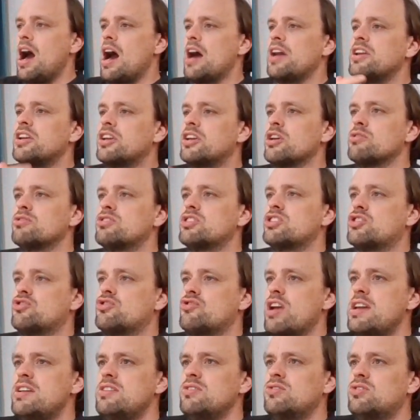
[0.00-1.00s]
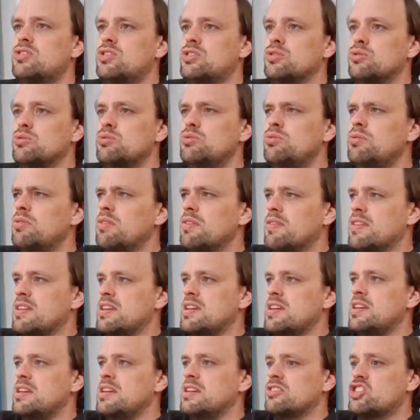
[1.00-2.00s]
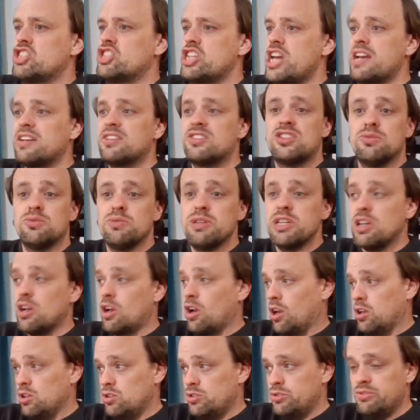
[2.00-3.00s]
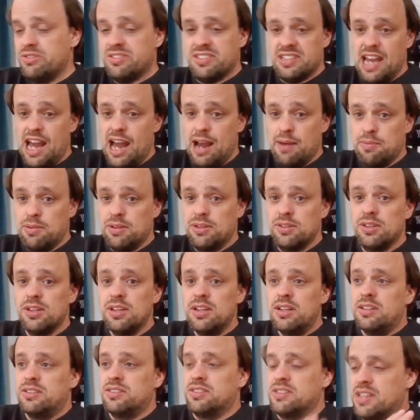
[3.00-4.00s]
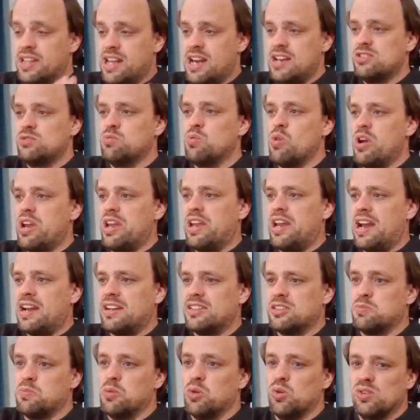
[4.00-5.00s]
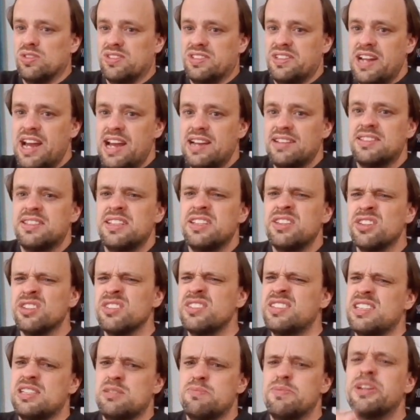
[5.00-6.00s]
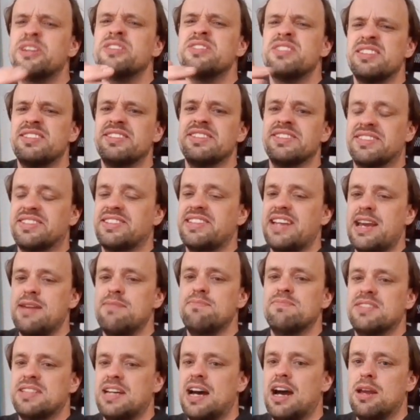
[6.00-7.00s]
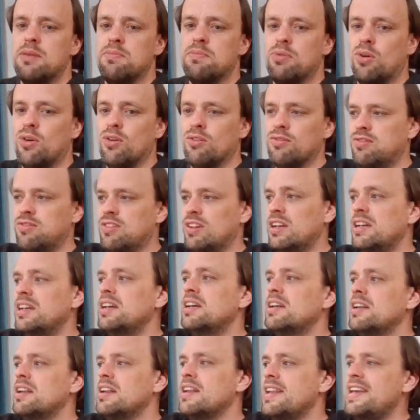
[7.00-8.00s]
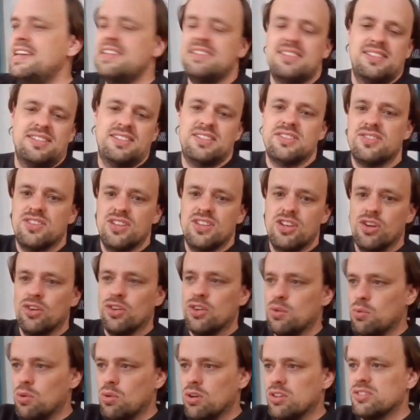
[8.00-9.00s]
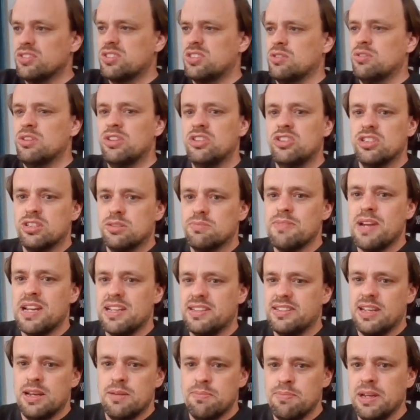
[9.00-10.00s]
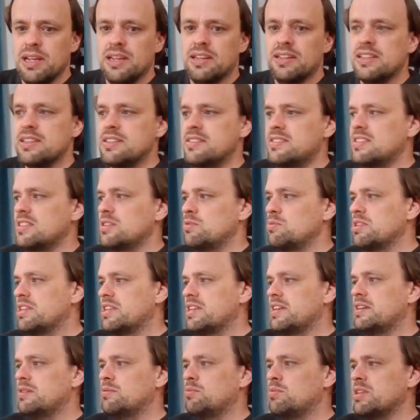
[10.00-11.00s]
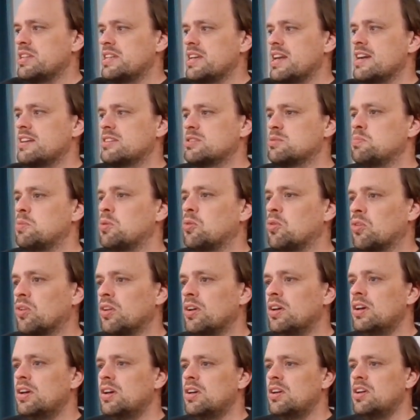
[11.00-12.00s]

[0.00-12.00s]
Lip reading: and it goes straight to the checks to include tab. So that's what it exports next. It does this because it's the same type of list as the other one, so it just makes it a bit easier with the export